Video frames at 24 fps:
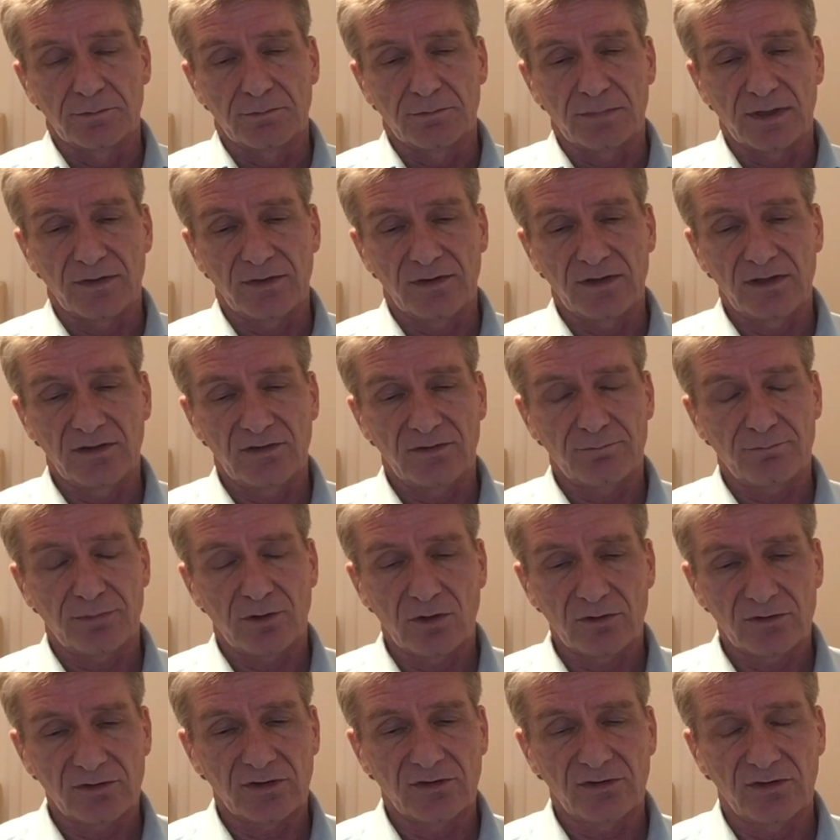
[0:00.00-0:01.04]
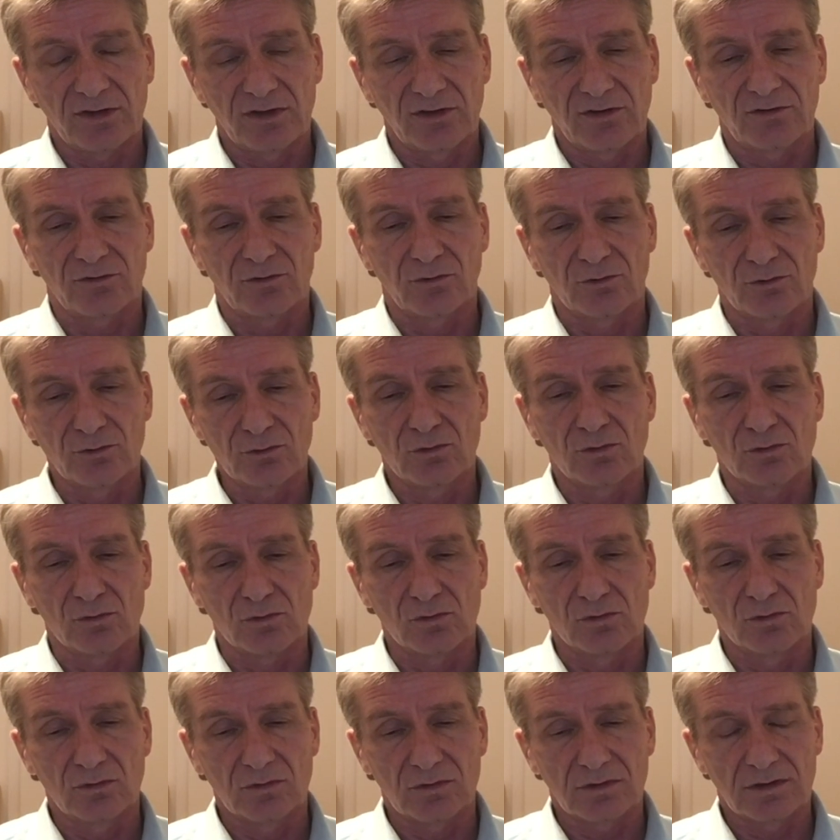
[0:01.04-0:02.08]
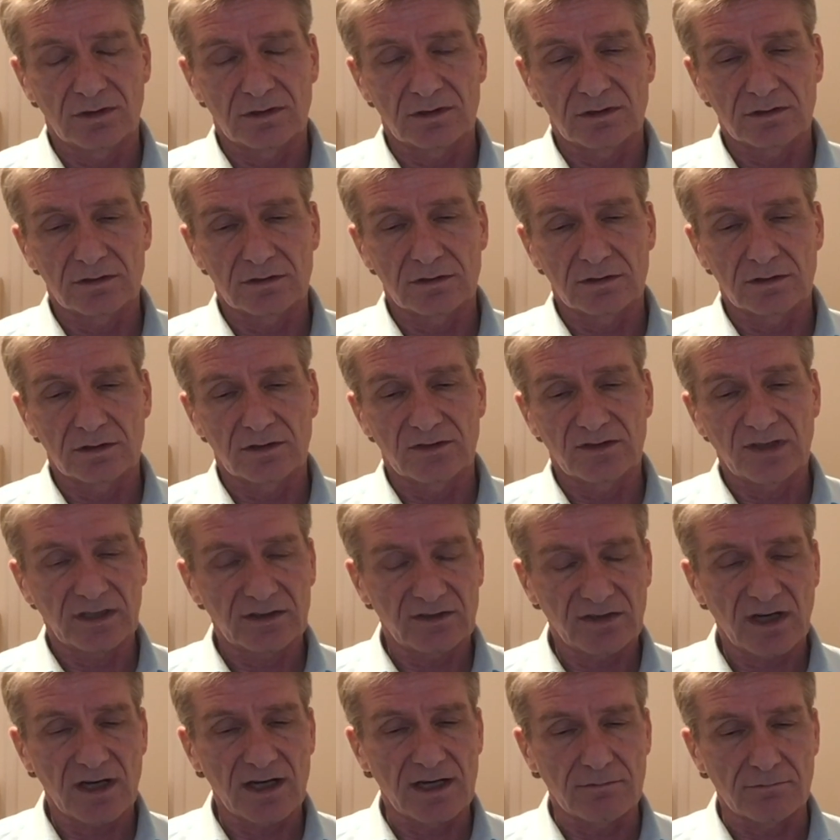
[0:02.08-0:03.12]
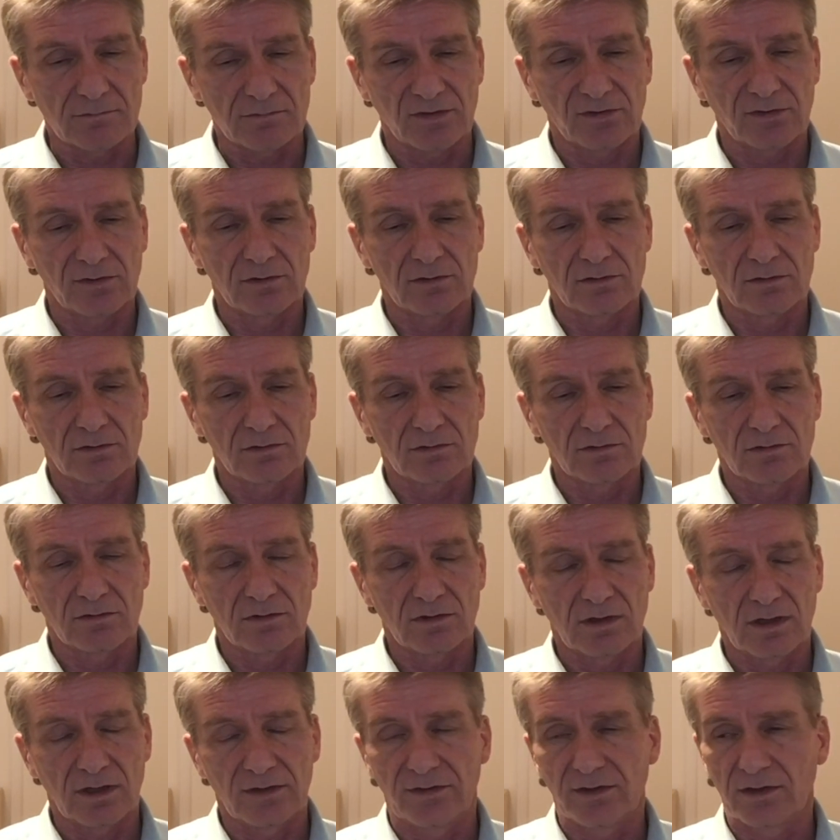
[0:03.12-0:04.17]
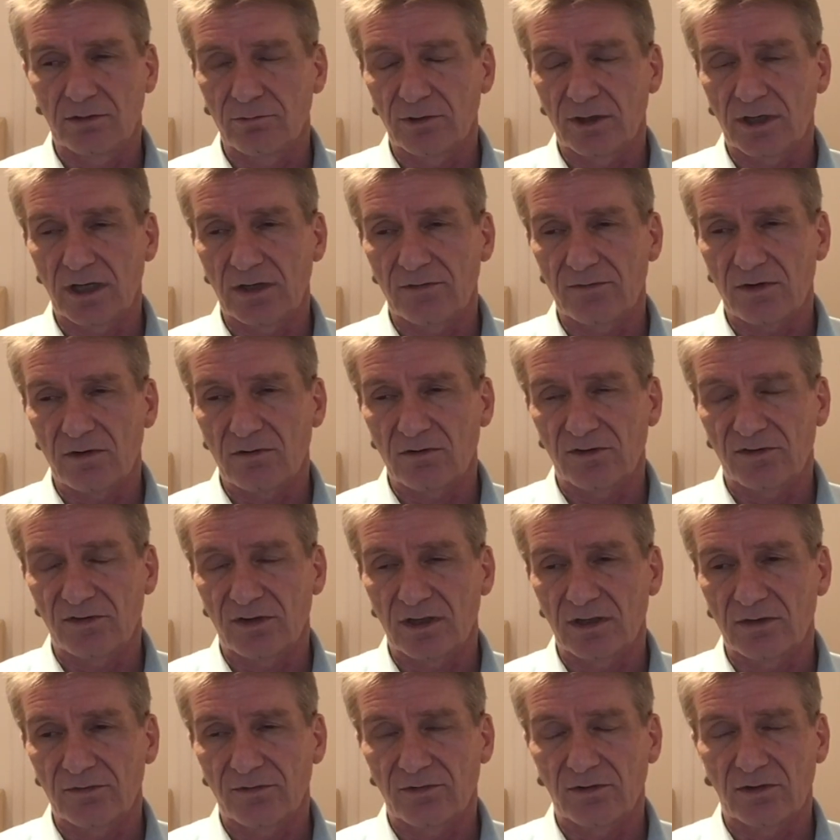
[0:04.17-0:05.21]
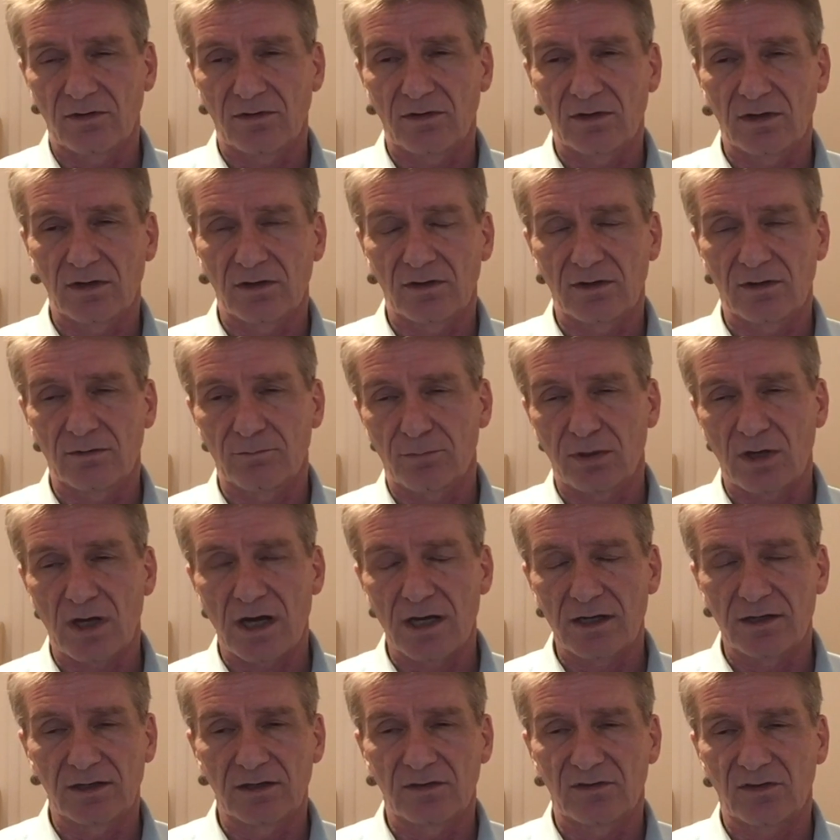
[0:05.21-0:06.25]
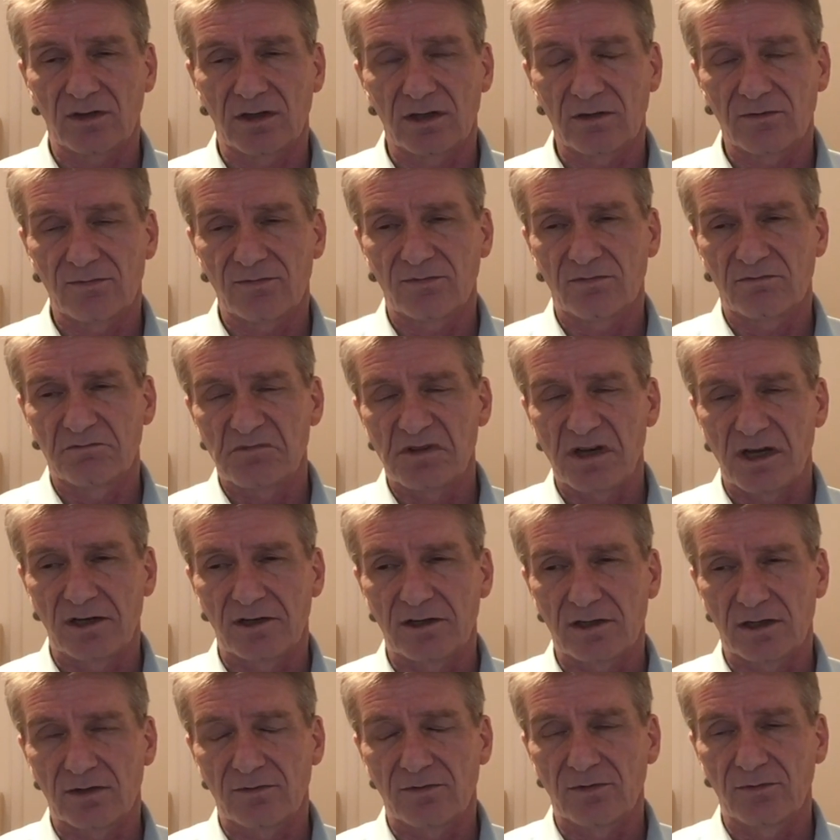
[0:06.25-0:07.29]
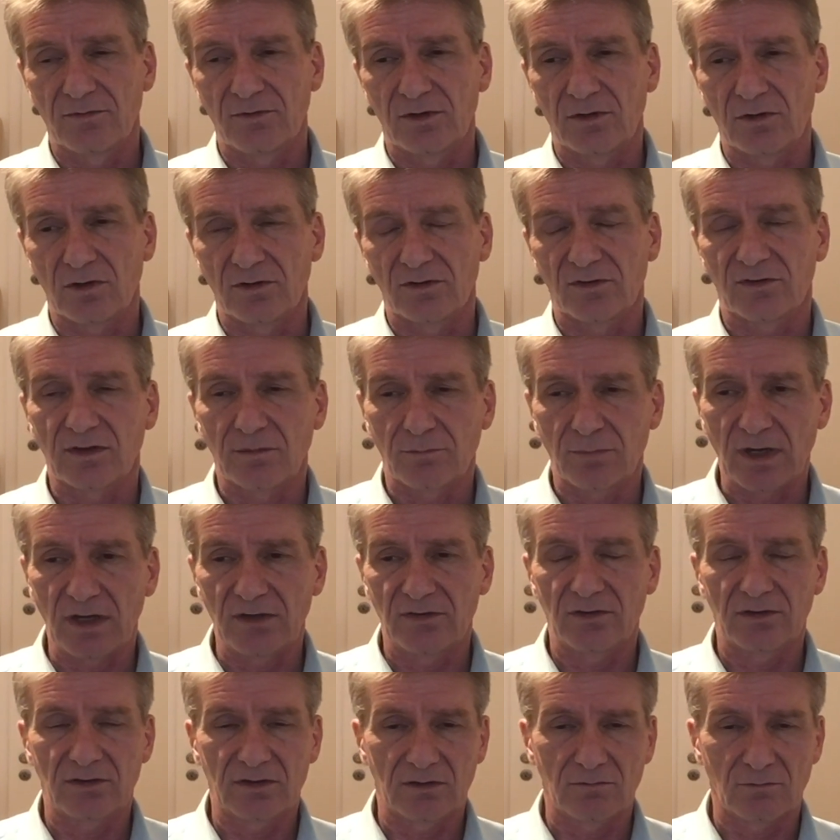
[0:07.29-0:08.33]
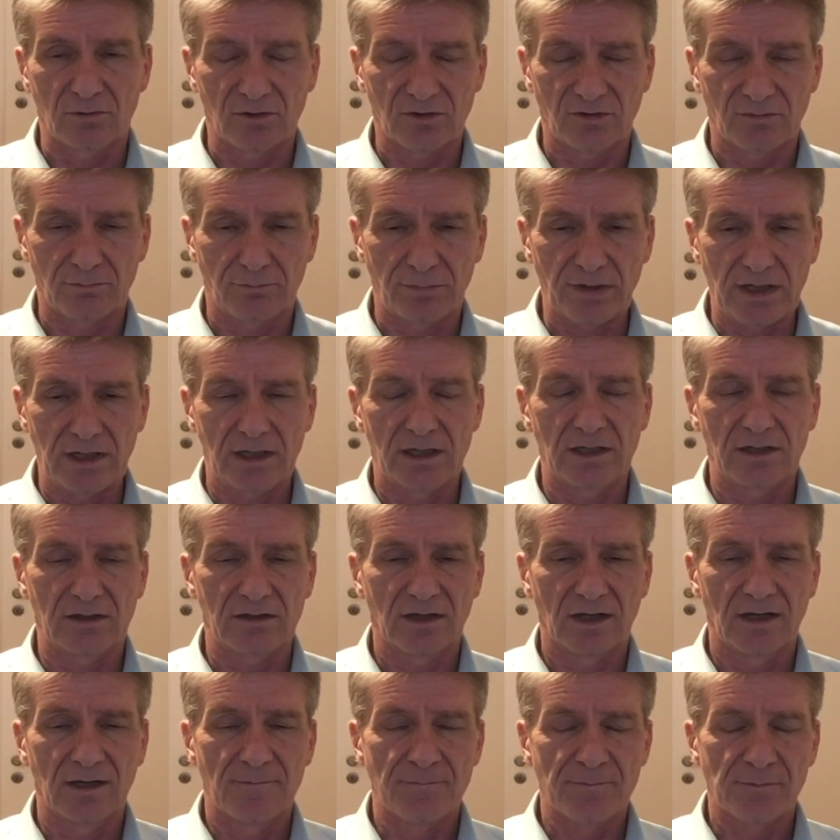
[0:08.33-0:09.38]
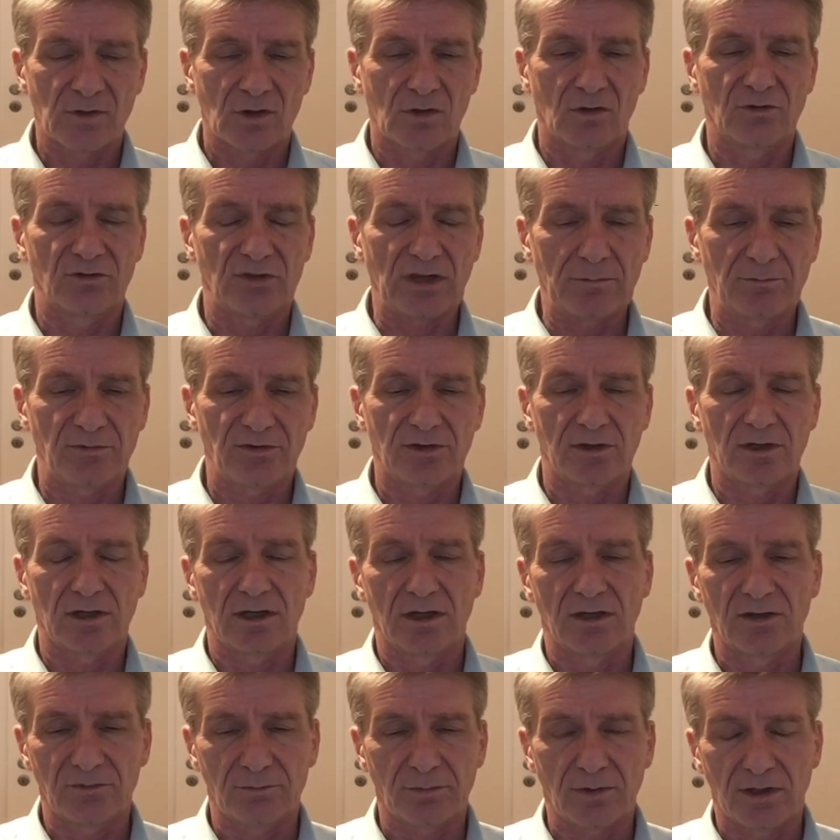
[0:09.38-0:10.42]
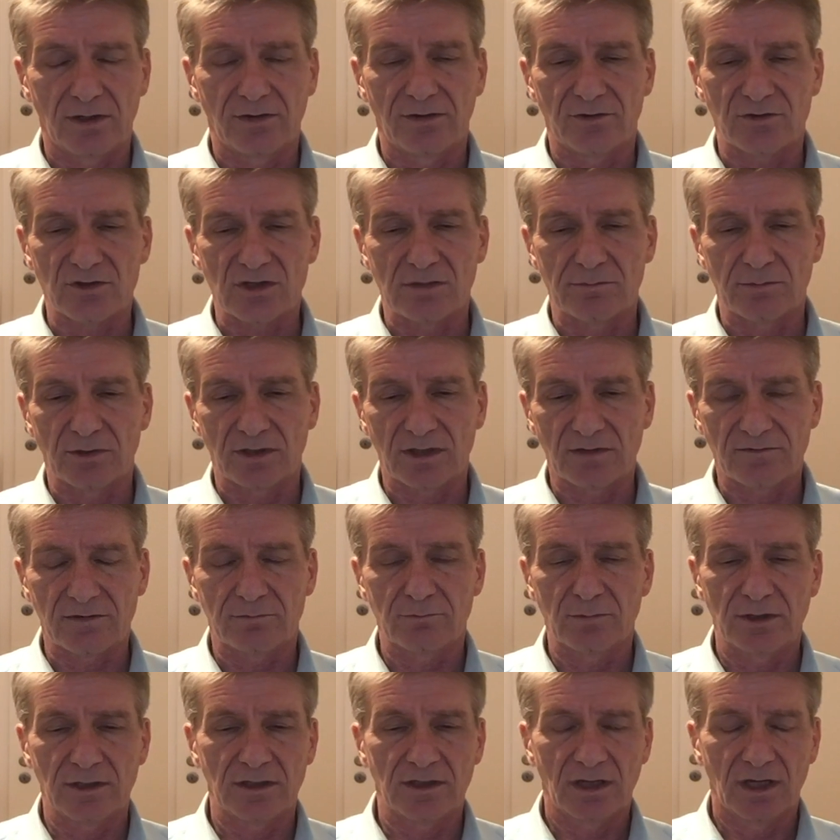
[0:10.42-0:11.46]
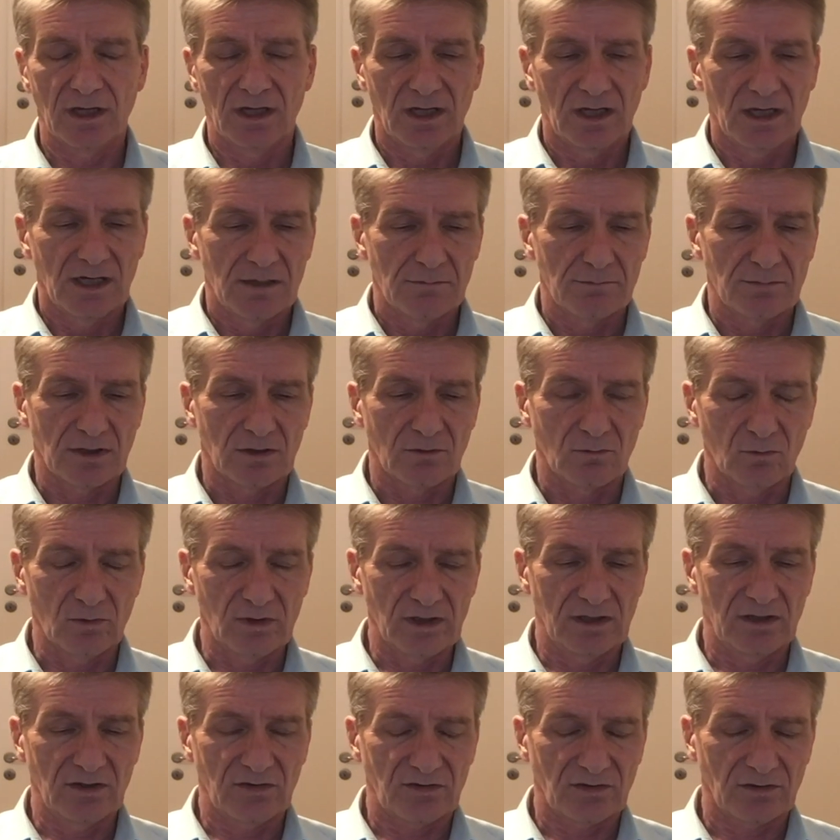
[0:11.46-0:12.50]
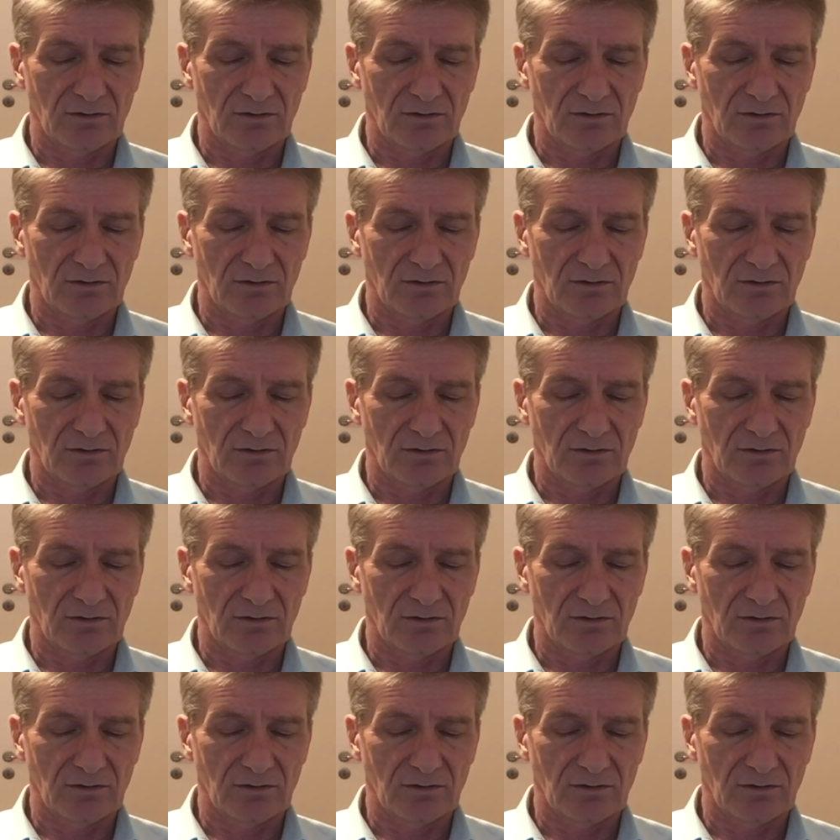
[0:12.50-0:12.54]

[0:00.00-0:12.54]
But these processes to do take time. So I think we gave ourselves, the plant itself, 850 tons capacity, was paid or subsidized by the German government. But we